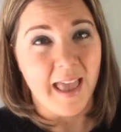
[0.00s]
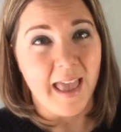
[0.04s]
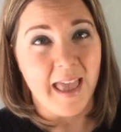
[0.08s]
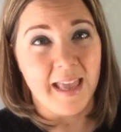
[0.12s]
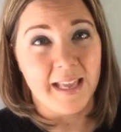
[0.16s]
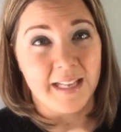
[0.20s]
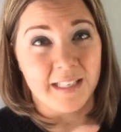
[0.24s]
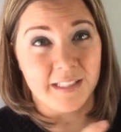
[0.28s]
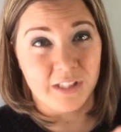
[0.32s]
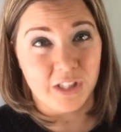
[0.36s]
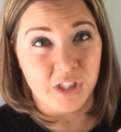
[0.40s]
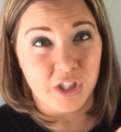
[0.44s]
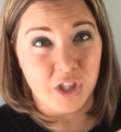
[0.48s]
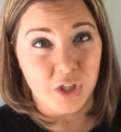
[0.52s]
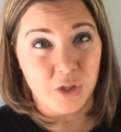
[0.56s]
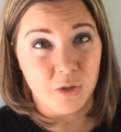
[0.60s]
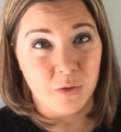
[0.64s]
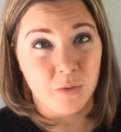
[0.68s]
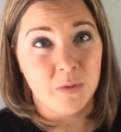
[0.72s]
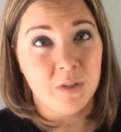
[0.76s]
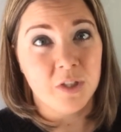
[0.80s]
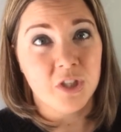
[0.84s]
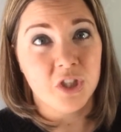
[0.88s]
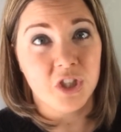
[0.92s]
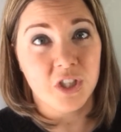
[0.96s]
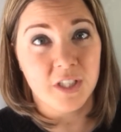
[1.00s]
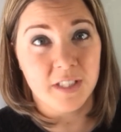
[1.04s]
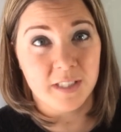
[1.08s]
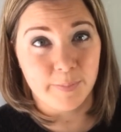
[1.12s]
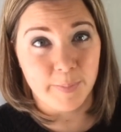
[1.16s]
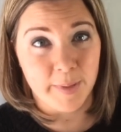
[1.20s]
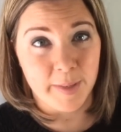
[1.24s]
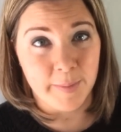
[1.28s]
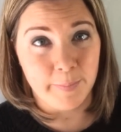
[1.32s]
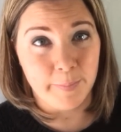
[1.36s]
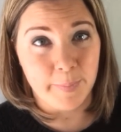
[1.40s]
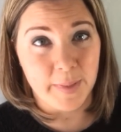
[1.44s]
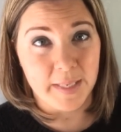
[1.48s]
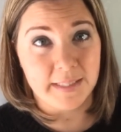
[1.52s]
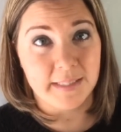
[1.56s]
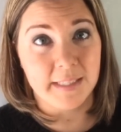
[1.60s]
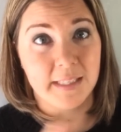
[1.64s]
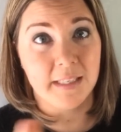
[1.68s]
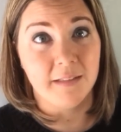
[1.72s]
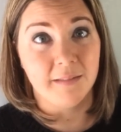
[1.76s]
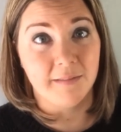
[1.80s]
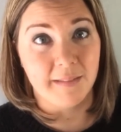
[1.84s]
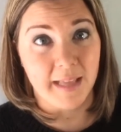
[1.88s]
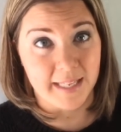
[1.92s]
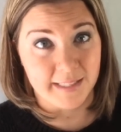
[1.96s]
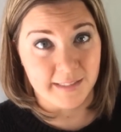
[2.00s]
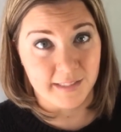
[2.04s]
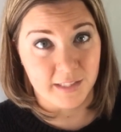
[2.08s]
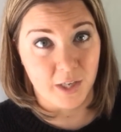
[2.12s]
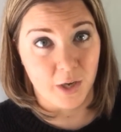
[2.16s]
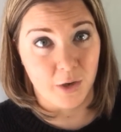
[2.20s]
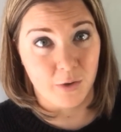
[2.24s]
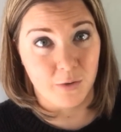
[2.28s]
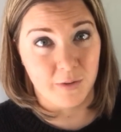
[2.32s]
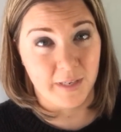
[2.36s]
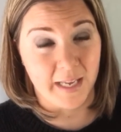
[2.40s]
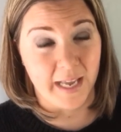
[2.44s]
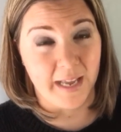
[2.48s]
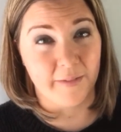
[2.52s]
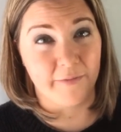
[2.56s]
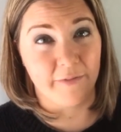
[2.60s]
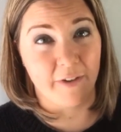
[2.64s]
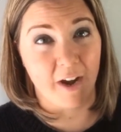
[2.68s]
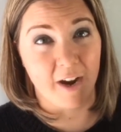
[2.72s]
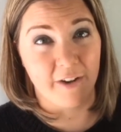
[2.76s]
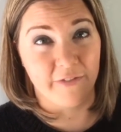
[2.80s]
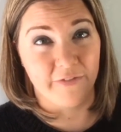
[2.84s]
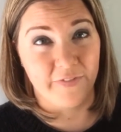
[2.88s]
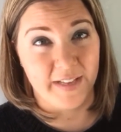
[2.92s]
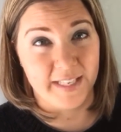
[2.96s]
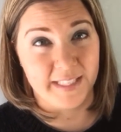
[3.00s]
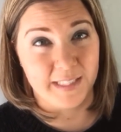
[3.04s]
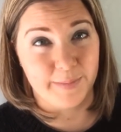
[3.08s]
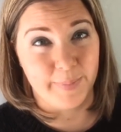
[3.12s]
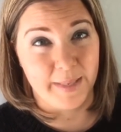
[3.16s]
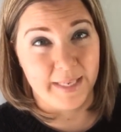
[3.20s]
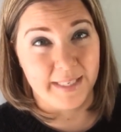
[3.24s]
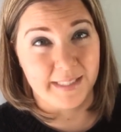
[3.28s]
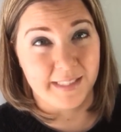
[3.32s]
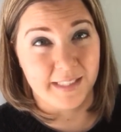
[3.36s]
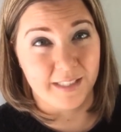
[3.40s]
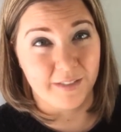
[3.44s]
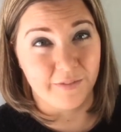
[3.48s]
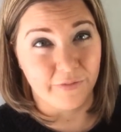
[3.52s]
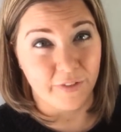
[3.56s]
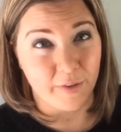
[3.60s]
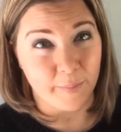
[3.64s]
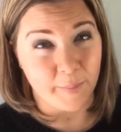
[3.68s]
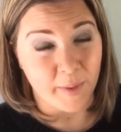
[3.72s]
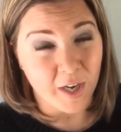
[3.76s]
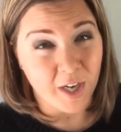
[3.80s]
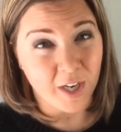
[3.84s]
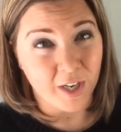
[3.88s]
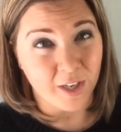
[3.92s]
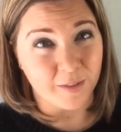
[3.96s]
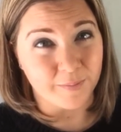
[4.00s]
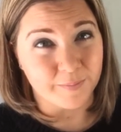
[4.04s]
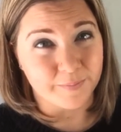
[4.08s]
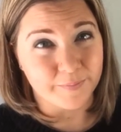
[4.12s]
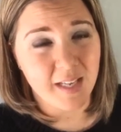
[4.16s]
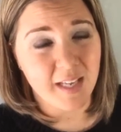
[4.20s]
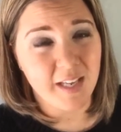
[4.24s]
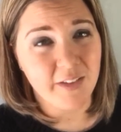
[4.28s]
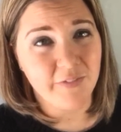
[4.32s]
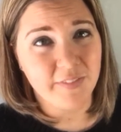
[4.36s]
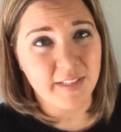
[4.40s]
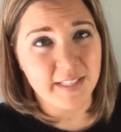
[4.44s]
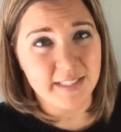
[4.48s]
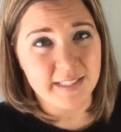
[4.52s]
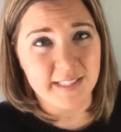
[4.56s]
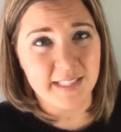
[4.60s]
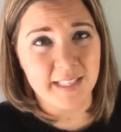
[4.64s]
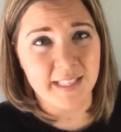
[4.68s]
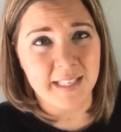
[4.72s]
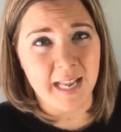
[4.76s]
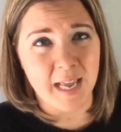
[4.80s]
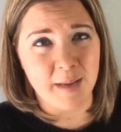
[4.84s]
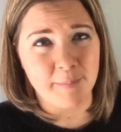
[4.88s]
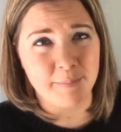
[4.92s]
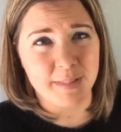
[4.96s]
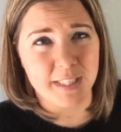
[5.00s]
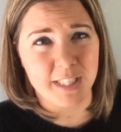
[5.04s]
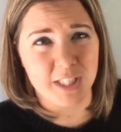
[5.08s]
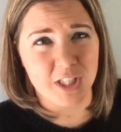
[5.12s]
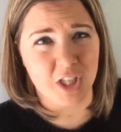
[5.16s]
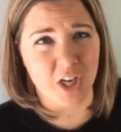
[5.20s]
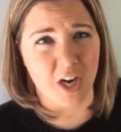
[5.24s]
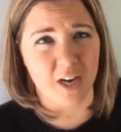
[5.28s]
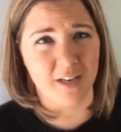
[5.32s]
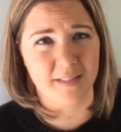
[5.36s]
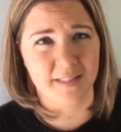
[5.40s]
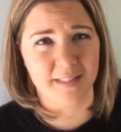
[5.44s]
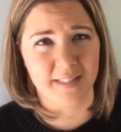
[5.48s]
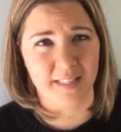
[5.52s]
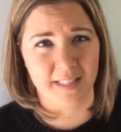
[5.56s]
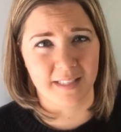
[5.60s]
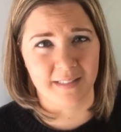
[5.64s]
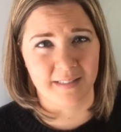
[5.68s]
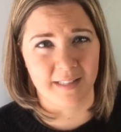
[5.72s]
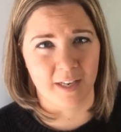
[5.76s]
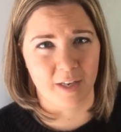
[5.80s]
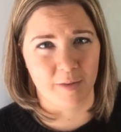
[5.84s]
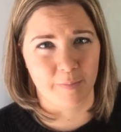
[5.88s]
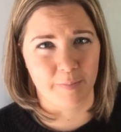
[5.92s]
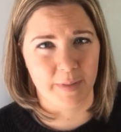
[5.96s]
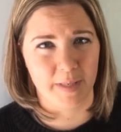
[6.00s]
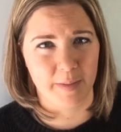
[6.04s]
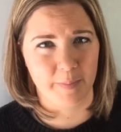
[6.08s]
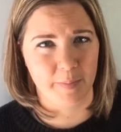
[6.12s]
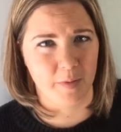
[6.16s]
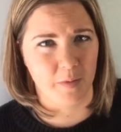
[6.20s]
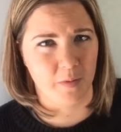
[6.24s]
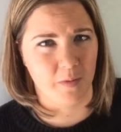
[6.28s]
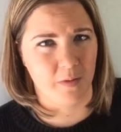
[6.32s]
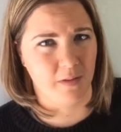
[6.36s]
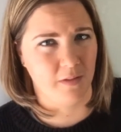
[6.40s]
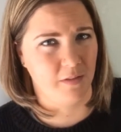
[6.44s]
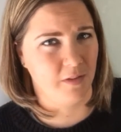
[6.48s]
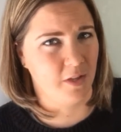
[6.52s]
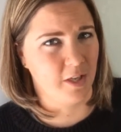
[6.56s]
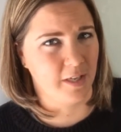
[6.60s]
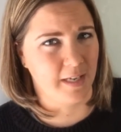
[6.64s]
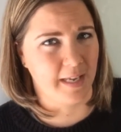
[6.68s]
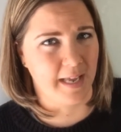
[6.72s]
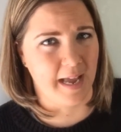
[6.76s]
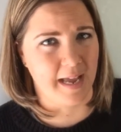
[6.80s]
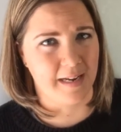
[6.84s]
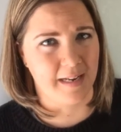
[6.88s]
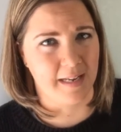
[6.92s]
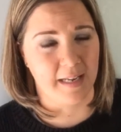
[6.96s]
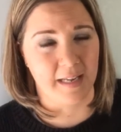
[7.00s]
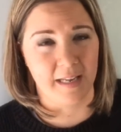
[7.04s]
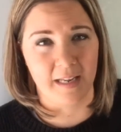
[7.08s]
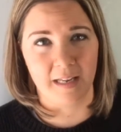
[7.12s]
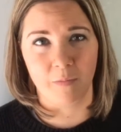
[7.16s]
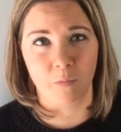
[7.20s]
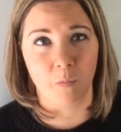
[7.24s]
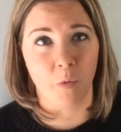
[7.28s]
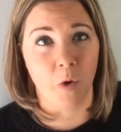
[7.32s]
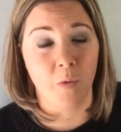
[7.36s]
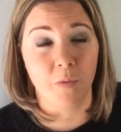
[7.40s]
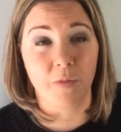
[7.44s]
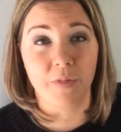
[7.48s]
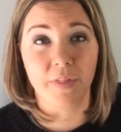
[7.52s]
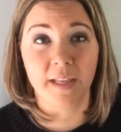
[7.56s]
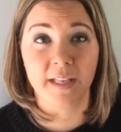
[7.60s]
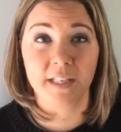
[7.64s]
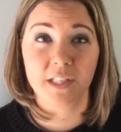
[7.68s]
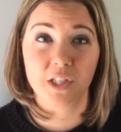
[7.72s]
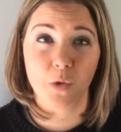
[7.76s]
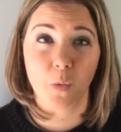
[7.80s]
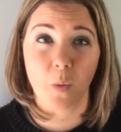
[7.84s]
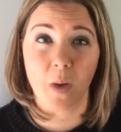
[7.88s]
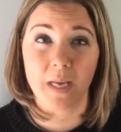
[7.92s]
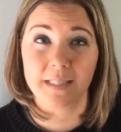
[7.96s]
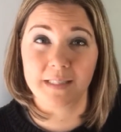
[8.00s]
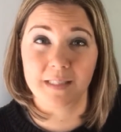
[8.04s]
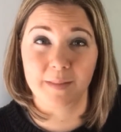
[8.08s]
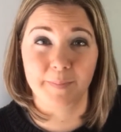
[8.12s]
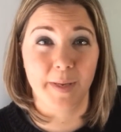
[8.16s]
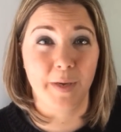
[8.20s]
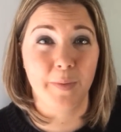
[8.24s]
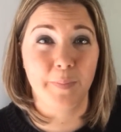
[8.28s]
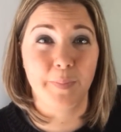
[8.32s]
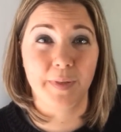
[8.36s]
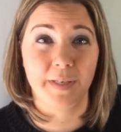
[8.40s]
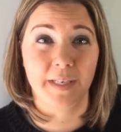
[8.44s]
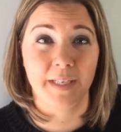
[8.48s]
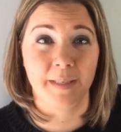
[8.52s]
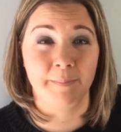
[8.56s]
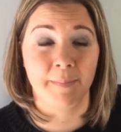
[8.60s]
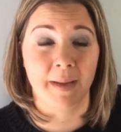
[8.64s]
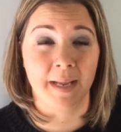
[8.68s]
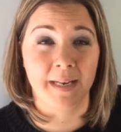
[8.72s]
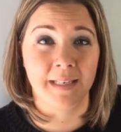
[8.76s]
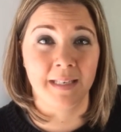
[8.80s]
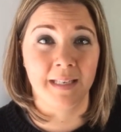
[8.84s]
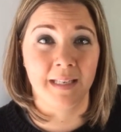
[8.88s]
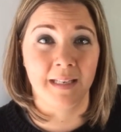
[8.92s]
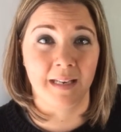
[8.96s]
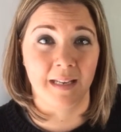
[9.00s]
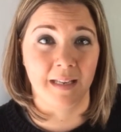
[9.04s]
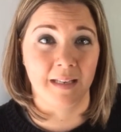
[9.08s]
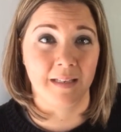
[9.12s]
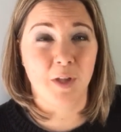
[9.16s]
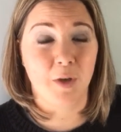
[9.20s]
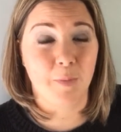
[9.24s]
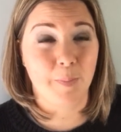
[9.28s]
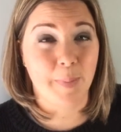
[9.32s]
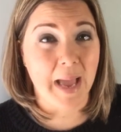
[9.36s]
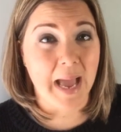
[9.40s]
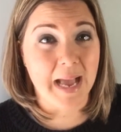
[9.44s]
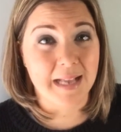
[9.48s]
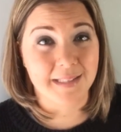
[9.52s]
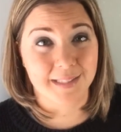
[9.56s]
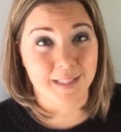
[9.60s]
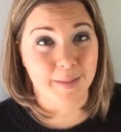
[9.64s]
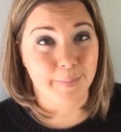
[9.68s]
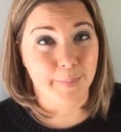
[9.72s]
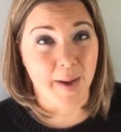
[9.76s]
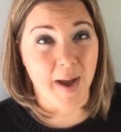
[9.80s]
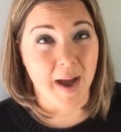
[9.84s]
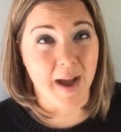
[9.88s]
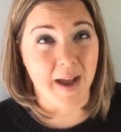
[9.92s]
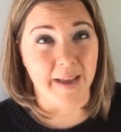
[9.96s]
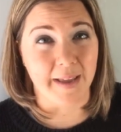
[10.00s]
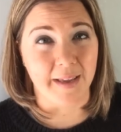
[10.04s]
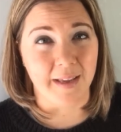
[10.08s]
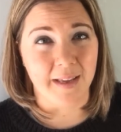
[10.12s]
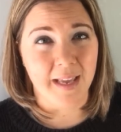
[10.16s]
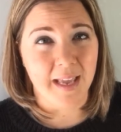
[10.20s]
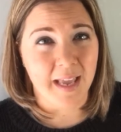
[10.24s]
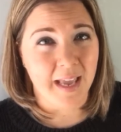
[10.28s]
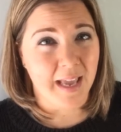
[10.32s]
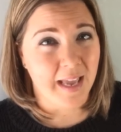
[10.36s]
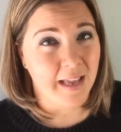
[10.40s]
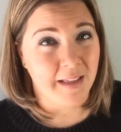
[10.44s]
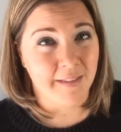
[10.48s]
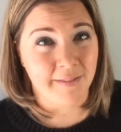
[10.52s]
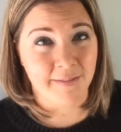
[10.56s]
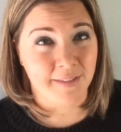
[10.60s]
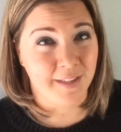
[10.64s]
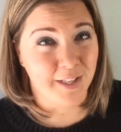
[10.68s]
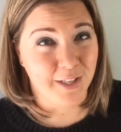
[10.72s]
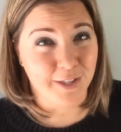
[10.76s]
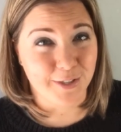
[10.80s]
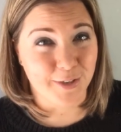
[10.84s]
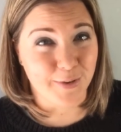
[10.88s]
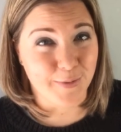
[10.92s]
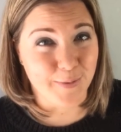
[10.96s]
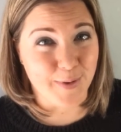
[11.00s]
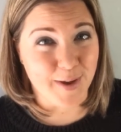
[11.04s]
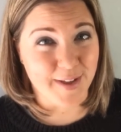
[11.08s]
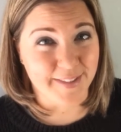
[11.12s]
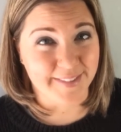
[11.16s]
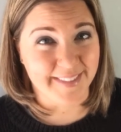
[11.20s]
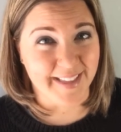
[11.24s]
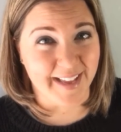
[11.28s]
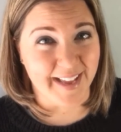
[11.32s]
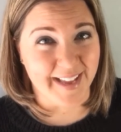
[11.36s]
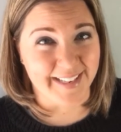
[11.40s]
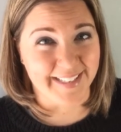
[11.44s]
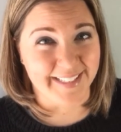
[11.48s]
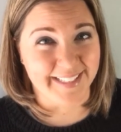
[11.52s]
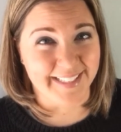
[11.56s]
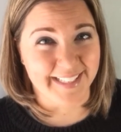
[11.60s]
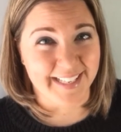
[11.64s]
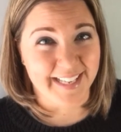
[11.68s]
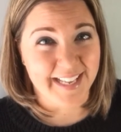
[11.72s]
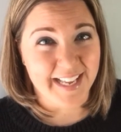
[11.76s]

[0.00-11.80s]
And two, she's been busy, let's go get our face painted from her. If they see an empty jar sitting there, people will look at it and won't think twice about putting money in it. They'll pass it by, and you don't want that.